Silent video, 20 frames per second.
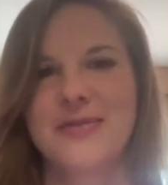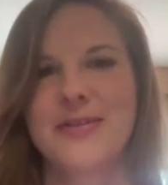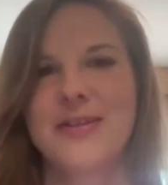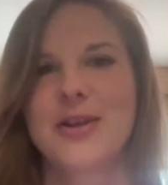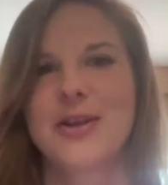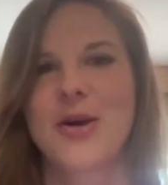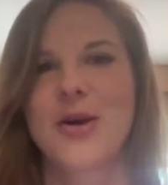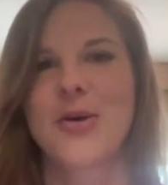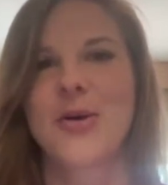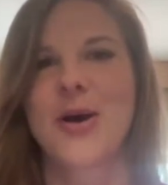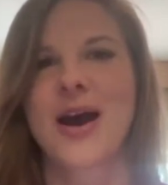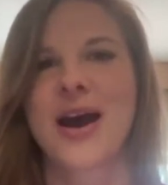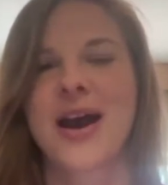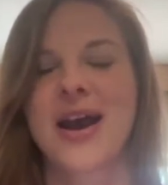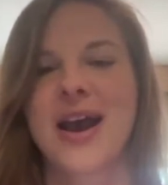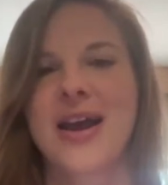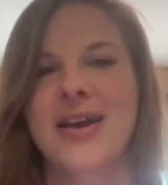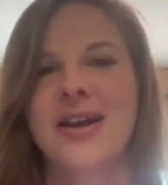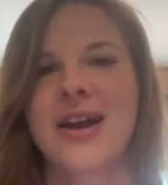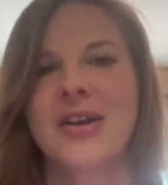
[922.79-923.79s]
So
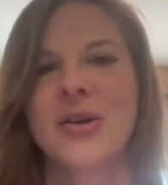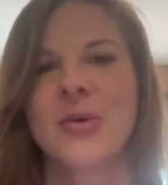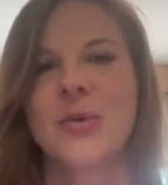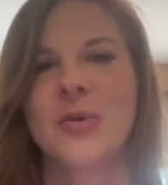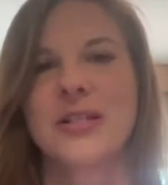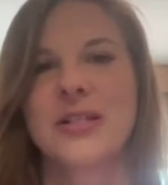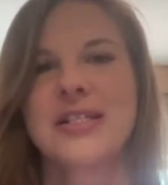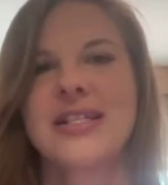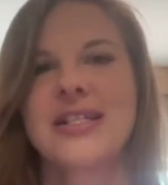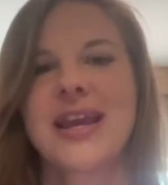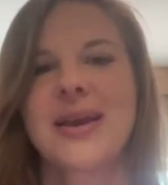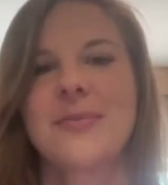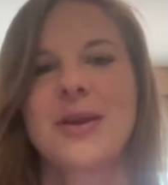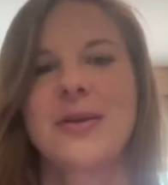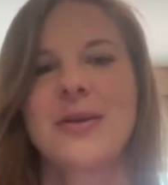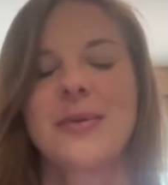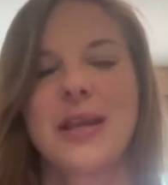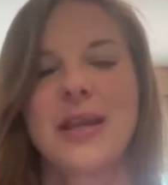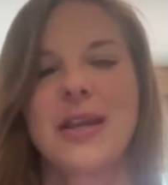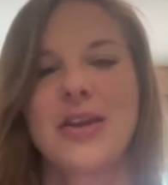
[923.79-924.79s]
I kind of wanted to get
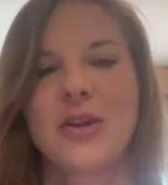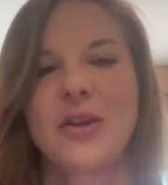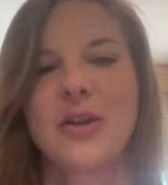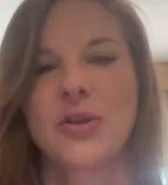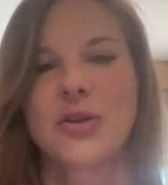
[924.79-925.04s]
maybe,